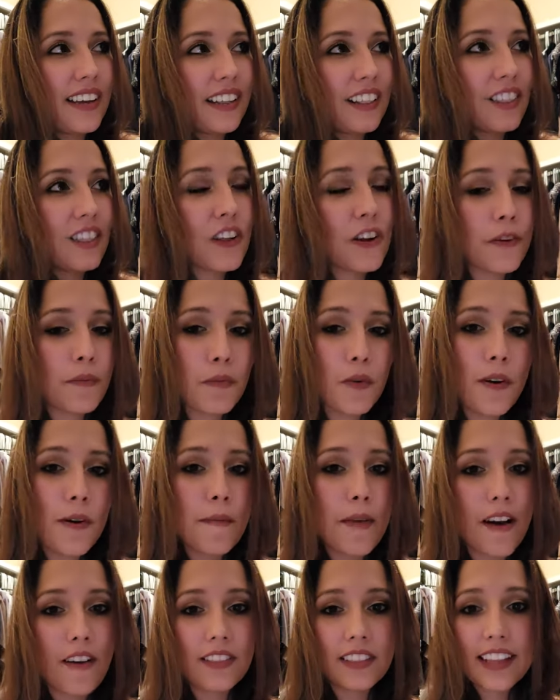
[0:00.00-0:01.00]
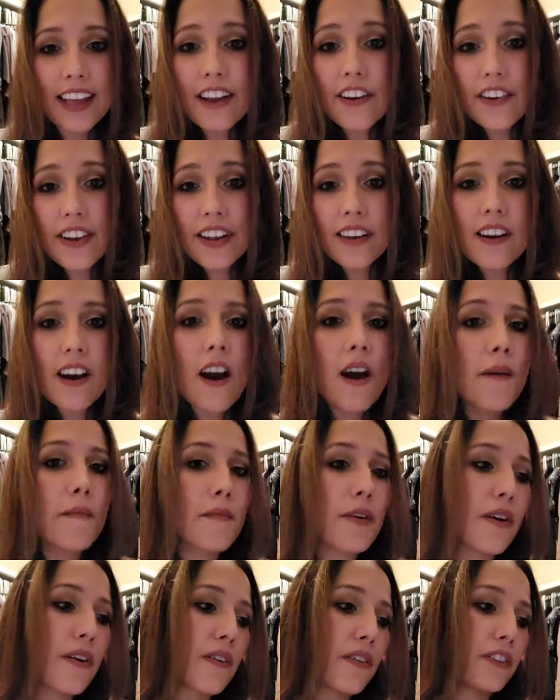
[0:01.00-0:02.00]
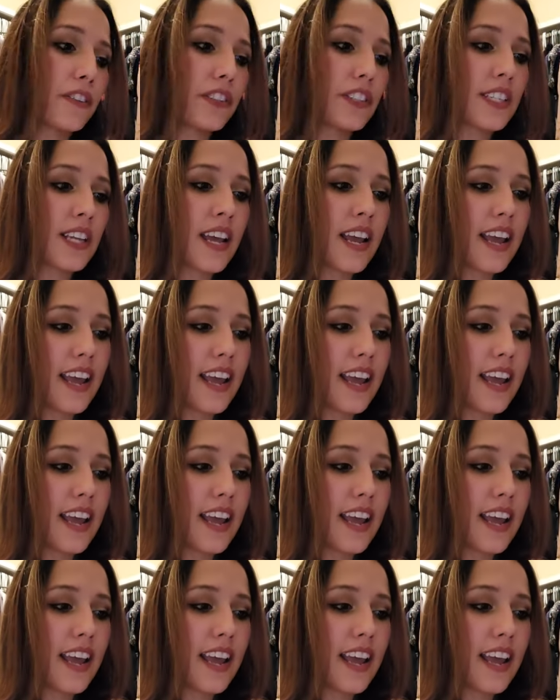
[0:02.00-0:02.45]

learn more about layering combos